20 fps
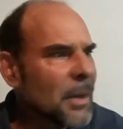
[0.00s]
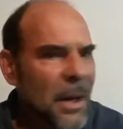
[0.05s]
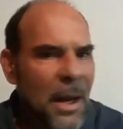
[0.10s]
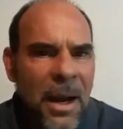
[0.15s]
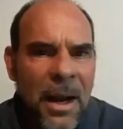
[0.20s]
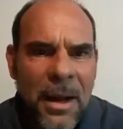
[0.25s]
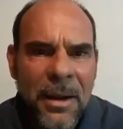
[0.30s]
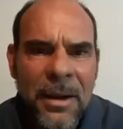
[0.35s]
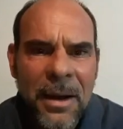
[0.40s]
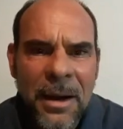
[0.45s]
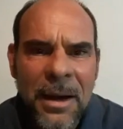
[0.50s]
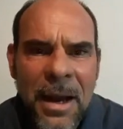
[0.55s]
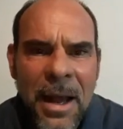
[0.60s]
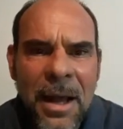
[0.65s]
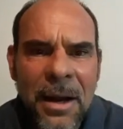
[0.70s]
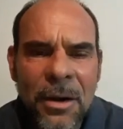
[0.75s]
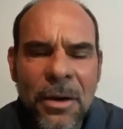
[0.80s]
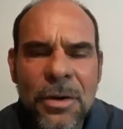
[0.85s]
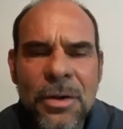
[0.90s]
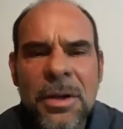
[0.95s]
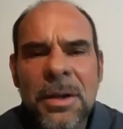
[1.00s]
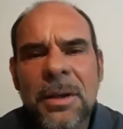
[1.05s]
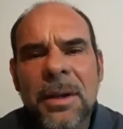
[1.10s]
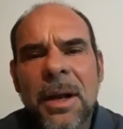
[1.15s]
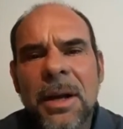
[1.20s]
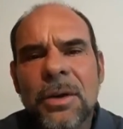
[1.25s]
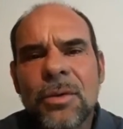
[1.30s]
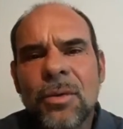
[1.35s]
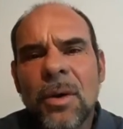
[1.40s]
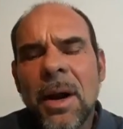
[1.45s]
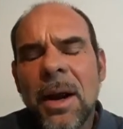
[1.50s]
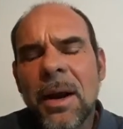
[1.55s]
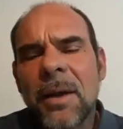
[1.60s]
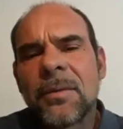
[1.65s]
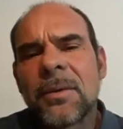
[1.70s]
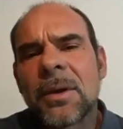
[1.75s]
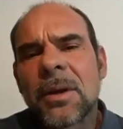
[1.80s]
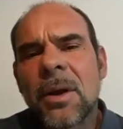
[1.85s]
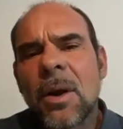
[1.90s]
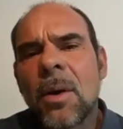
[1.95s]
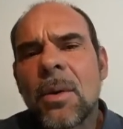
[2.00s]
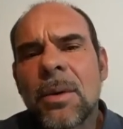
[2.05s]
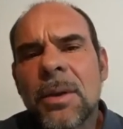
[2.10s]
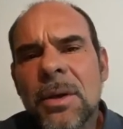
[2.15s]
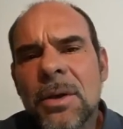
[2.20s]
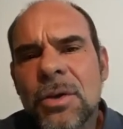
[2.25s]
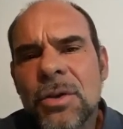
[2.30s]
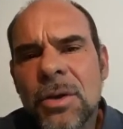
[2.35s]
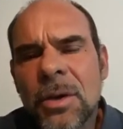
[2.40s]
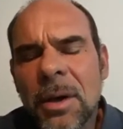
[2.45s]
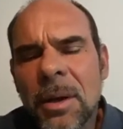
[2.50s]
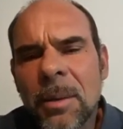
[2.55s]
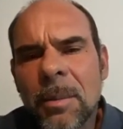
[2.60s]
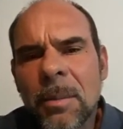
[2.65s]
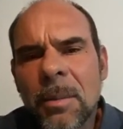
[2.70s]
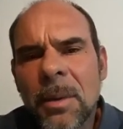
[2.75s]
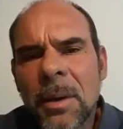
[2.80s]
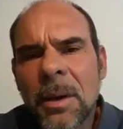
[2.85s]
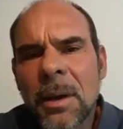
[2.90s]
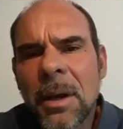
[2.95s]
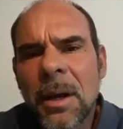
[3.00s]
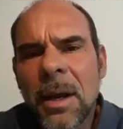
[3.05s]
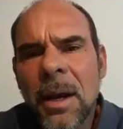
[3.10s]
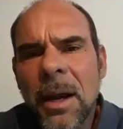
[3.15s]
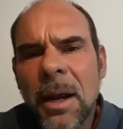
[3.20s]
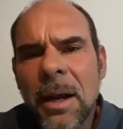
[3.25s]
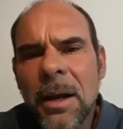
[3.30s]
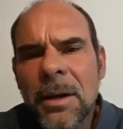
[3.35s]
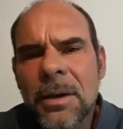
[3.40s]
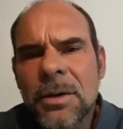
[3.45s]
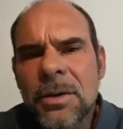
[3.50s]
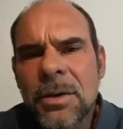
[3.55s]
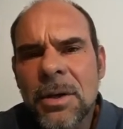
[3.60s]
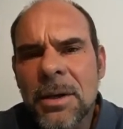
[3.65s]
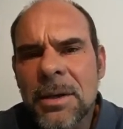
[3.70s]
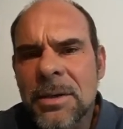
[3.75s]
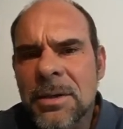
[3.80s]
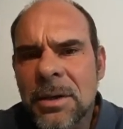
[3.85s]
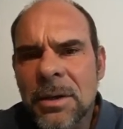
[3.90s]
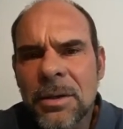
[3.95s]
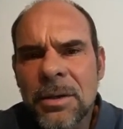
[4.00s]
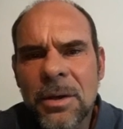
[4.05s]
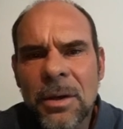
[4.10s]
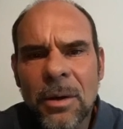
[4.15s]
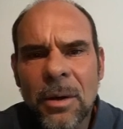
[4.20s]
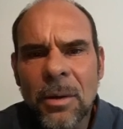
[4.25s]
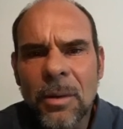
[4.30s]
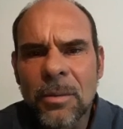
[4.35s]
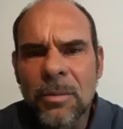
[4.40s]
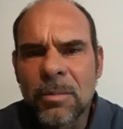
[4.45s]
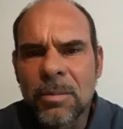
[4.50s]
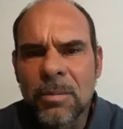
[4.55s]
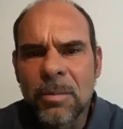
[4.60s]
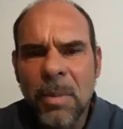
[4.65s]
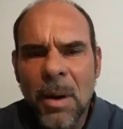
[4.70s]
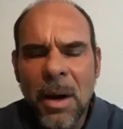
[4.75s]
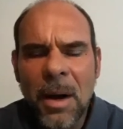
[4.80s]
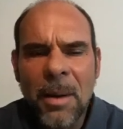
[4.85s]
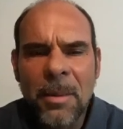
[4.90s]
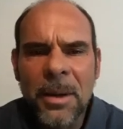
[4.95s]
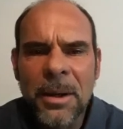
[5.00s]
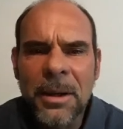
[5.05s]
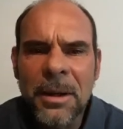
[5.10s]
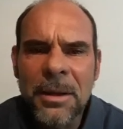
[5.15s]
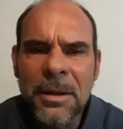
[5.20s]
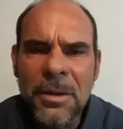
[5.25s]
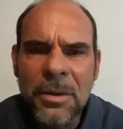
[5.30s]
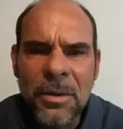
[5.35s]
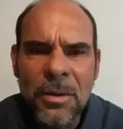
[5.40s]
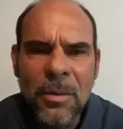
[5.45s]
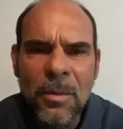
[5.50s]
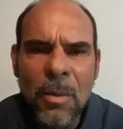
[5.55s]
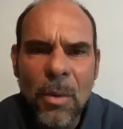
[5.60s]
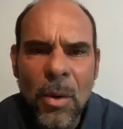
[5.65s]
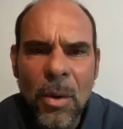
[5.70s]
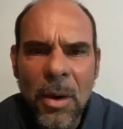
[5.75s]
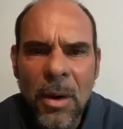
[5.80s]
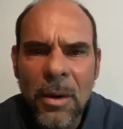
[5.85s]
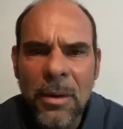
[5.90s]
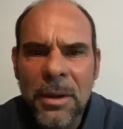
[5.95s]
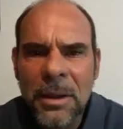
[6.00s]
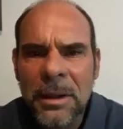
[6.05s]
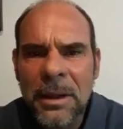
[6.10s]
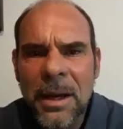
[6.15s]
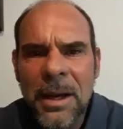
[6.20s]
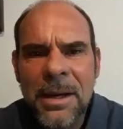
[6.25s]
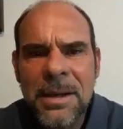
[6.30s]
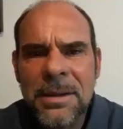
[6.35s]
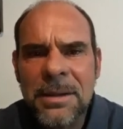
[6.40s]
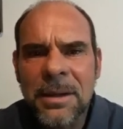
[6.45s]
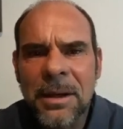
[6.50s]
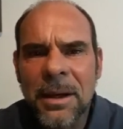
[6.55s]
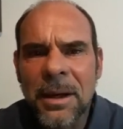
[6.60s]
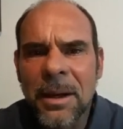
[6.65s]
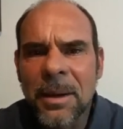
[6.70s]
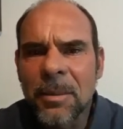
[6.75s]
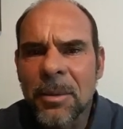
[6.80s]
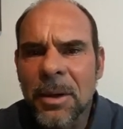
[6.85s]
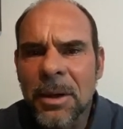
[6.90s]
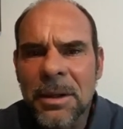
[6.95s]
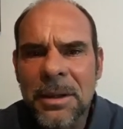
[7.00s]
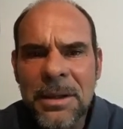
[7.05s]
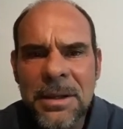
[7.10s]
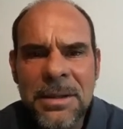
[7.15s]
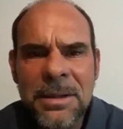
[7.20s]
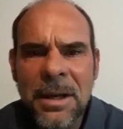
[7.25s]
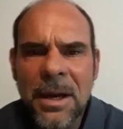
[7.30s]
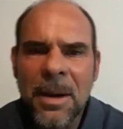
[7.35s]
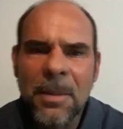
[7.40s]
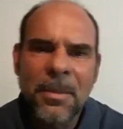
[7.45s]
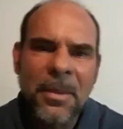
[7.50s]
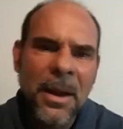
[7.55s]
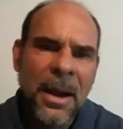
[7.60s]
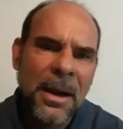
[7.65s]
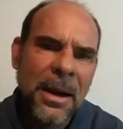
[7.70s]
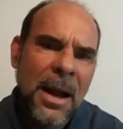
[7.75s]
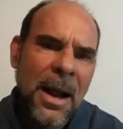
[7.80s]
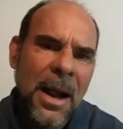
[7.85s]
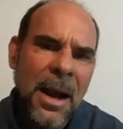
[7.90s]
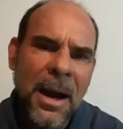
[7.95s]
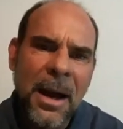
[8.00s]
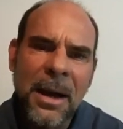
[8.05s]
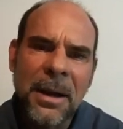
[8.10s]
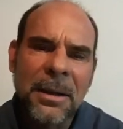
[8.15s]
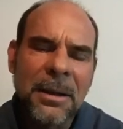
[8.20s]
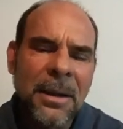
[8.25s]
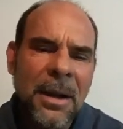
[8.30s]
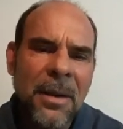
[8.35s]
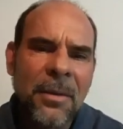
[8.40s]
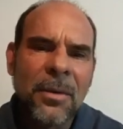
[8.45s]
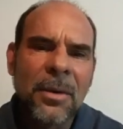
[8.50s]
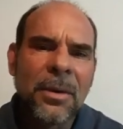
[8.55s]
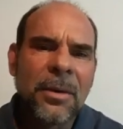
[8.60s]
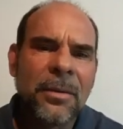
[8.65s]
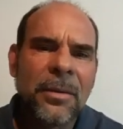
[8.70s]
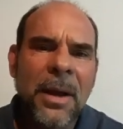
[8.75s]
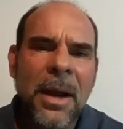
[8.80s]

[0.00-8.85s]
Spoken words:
that energy, that drive to go to the gym and just, bomb it and do more than last time, or at least keep that high level of